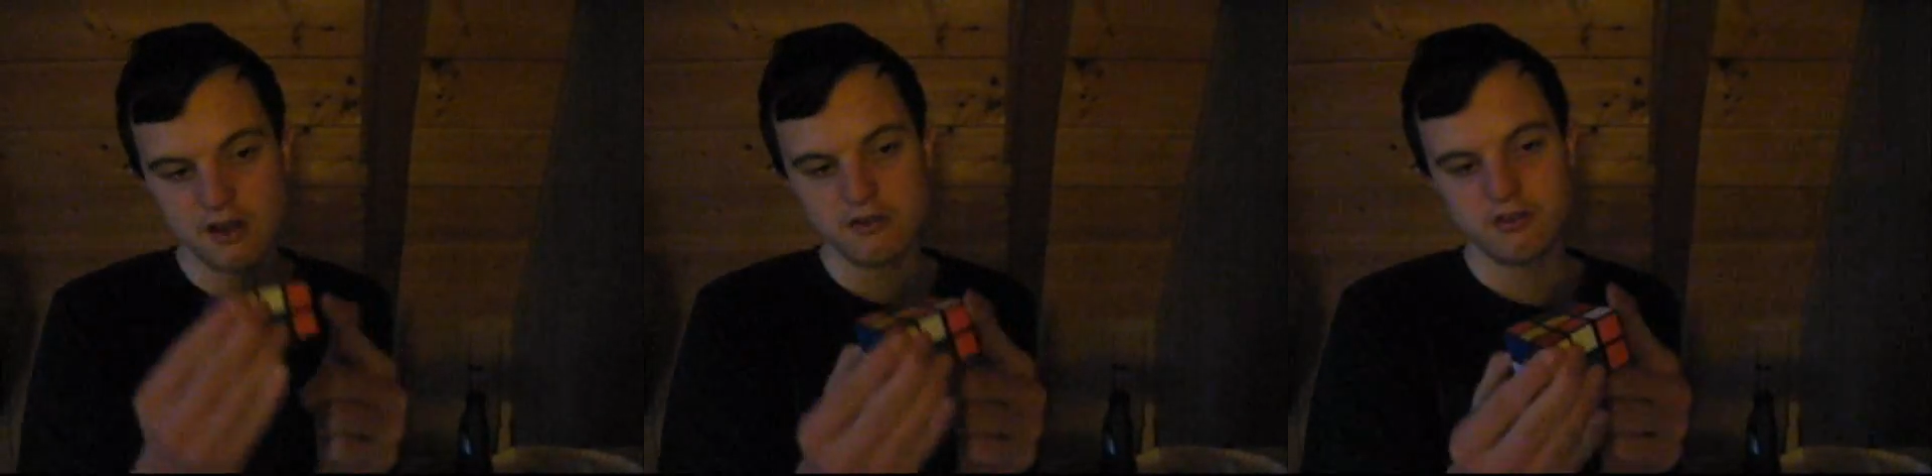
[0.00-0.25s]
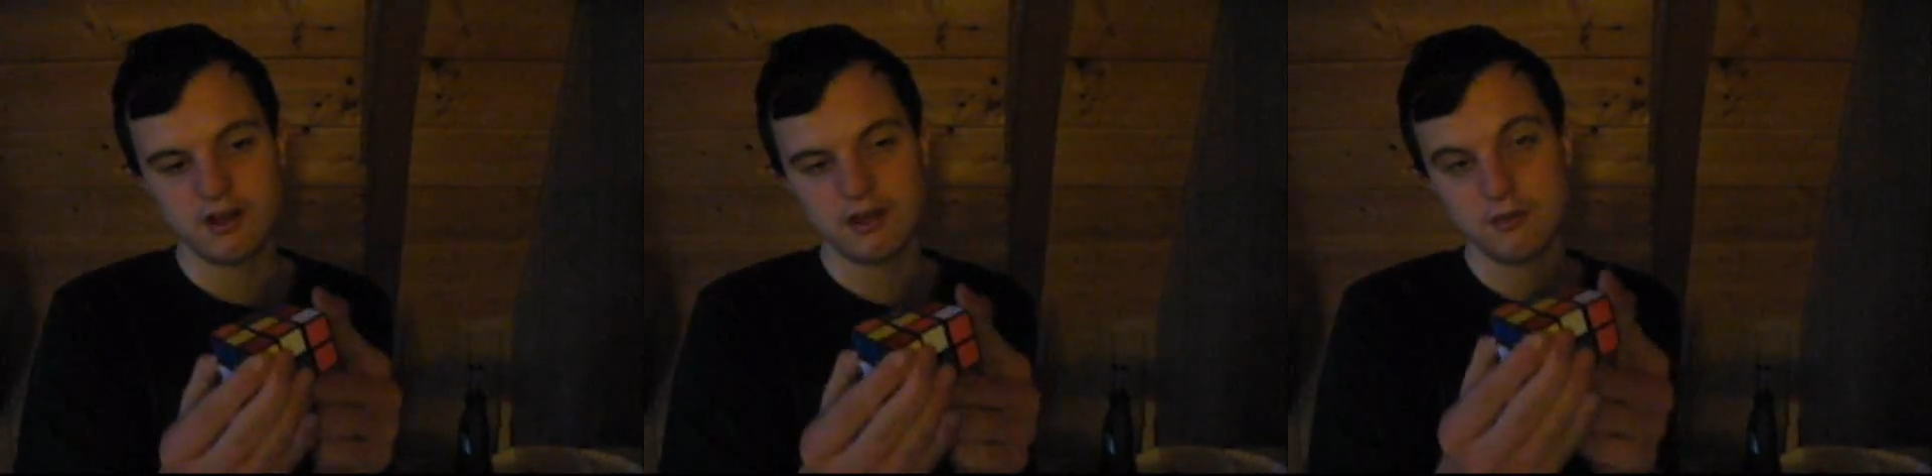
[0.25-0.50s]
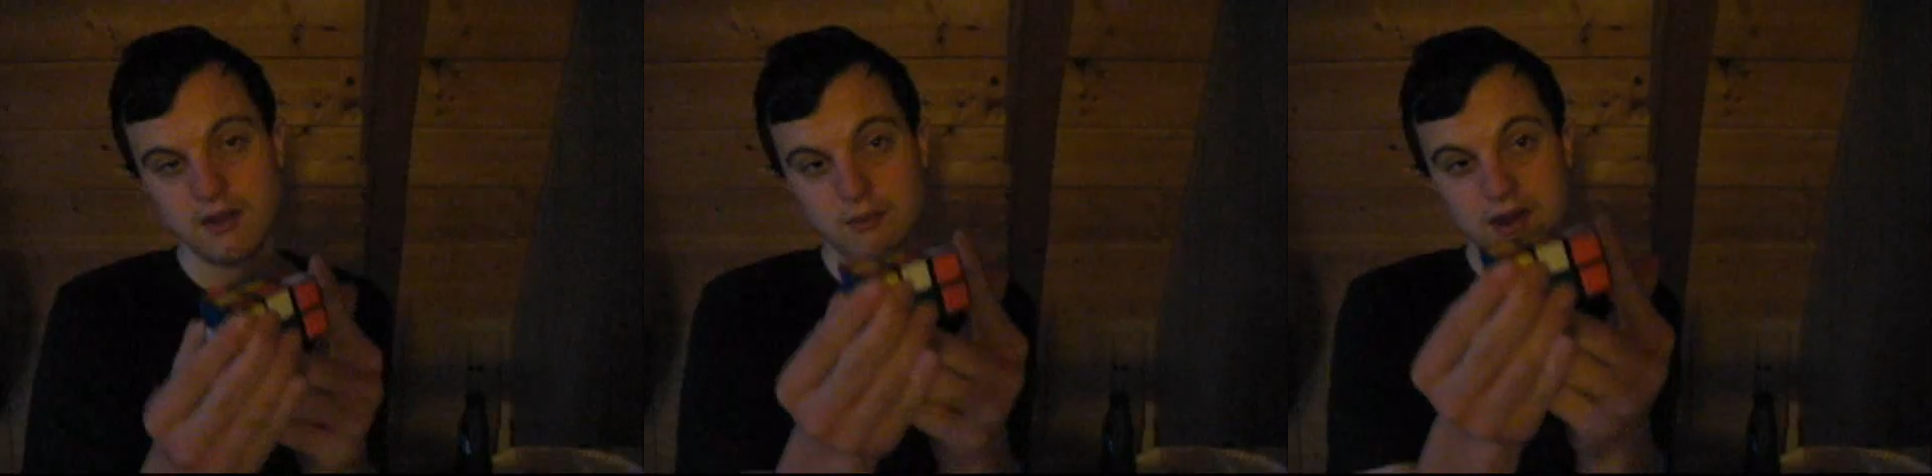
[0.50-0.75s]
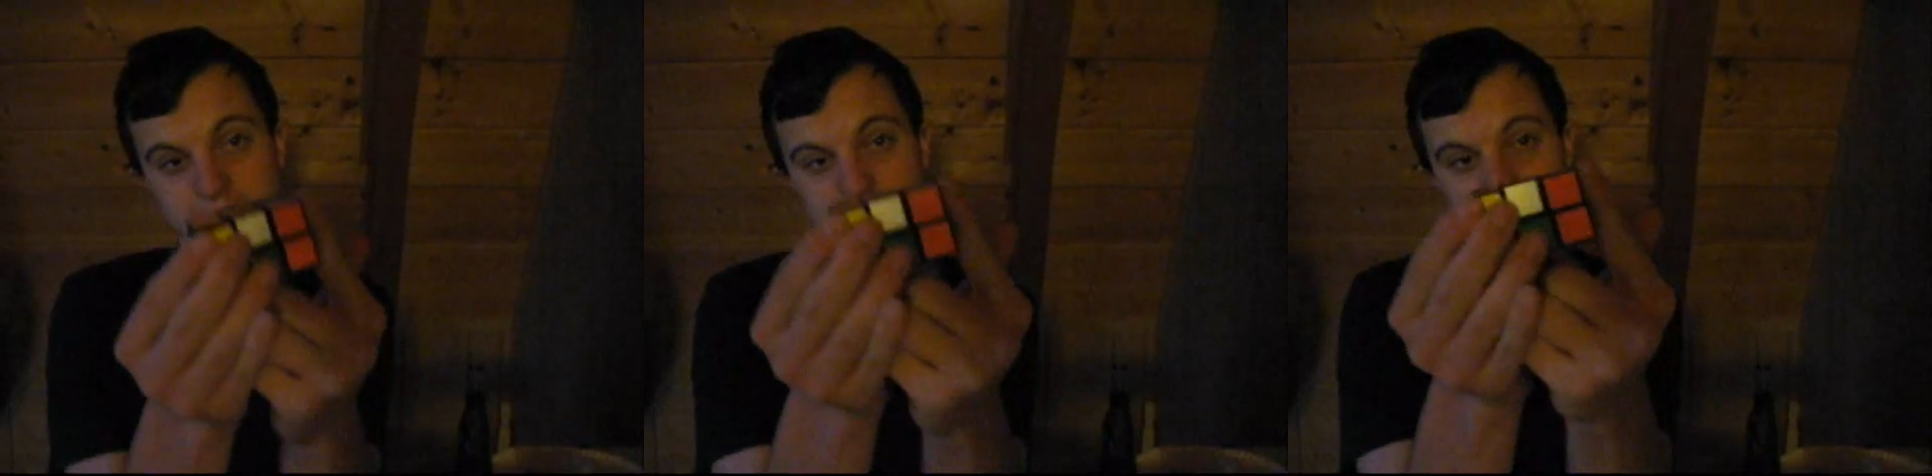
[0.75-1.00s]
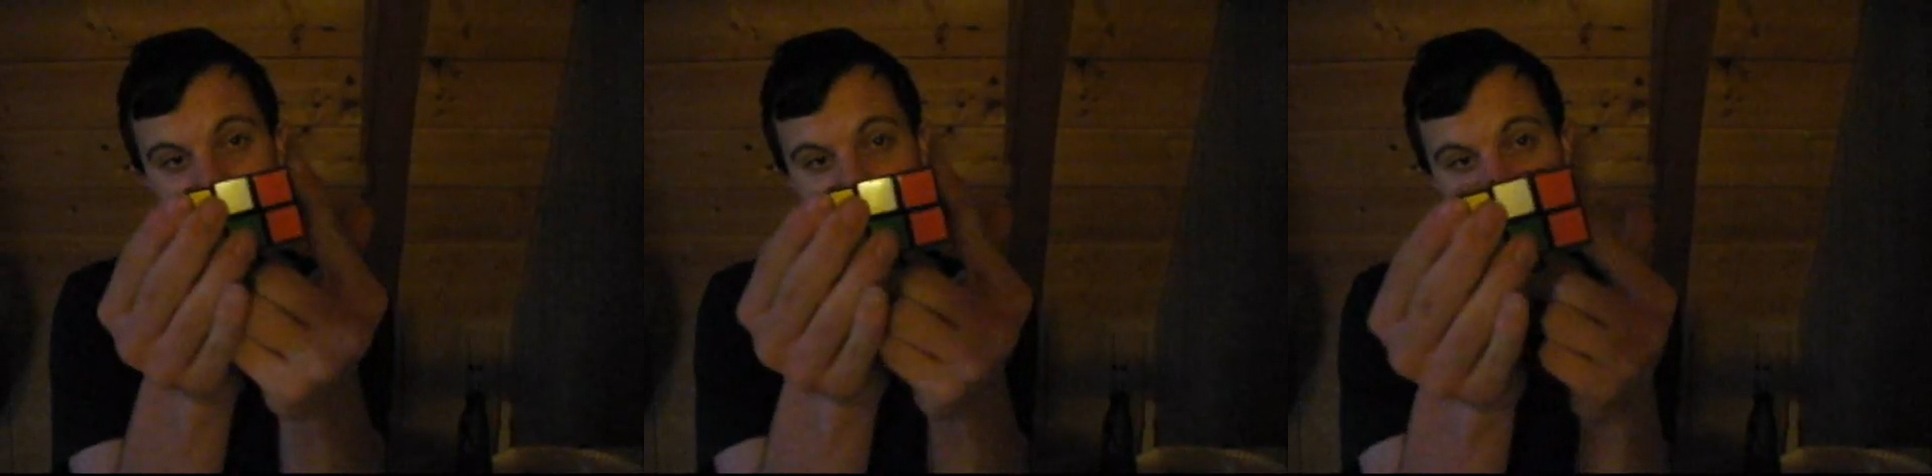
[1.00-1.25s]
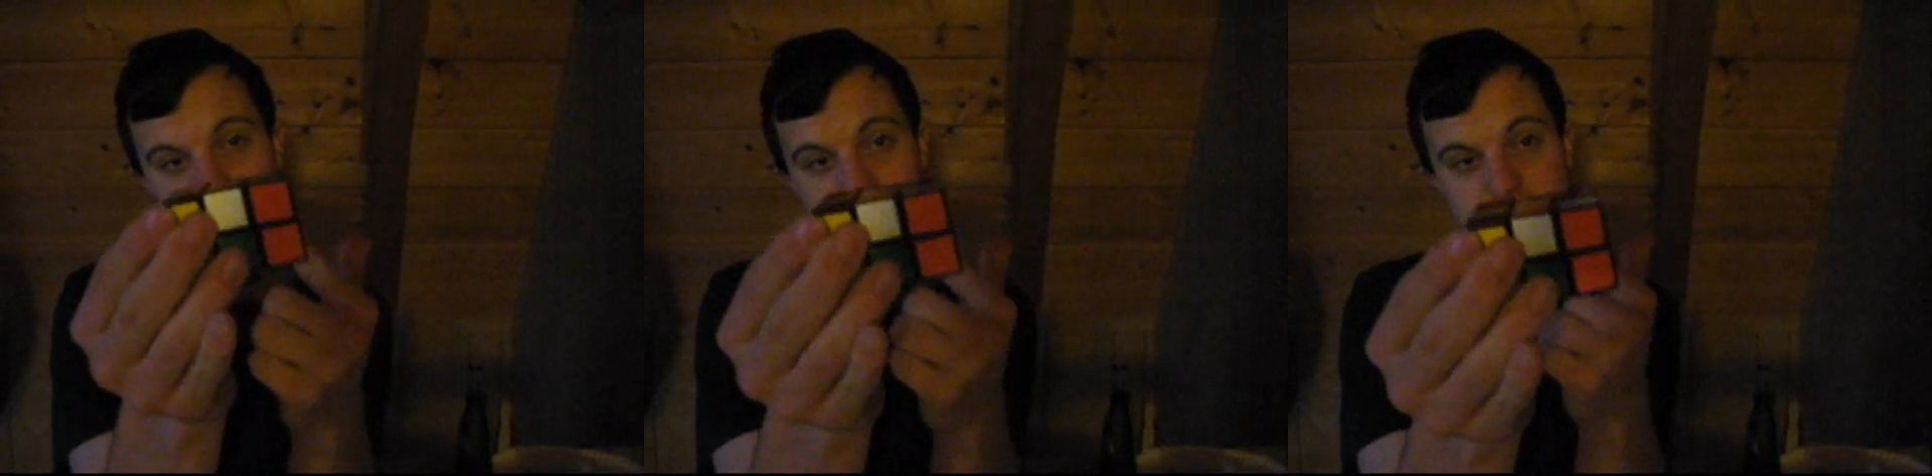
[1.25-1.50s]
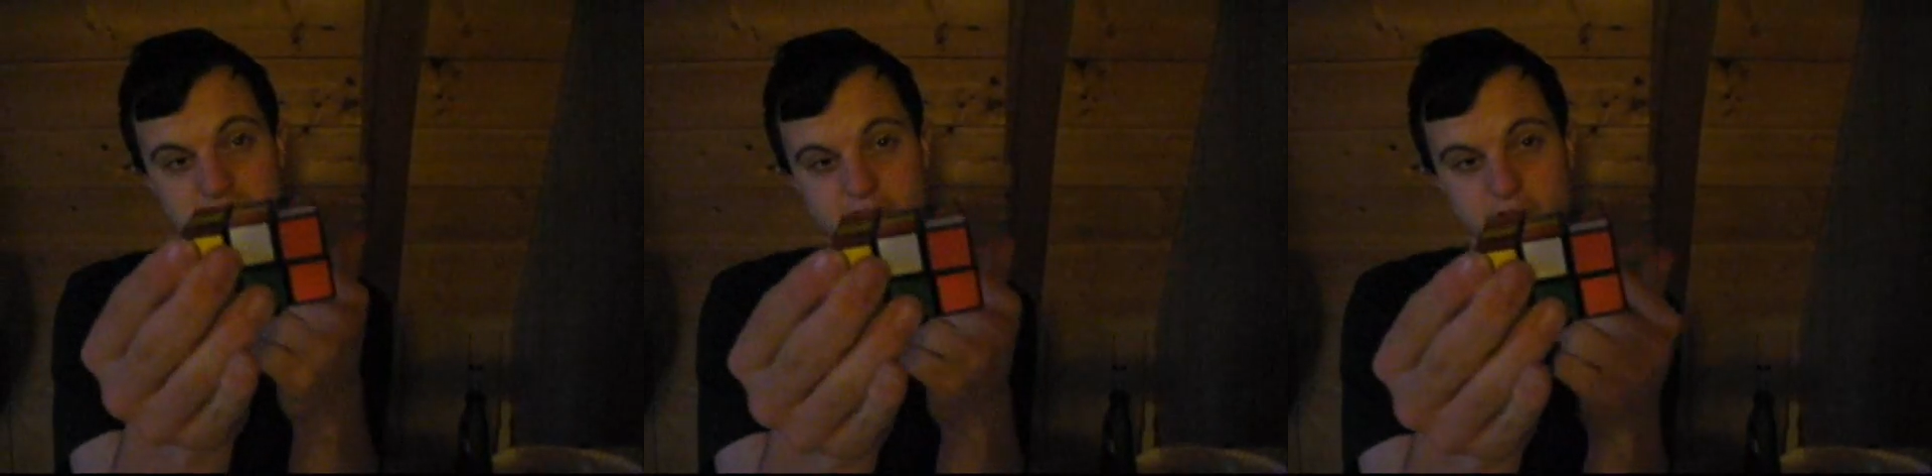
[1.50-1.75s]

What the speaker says: So like whenever it detected a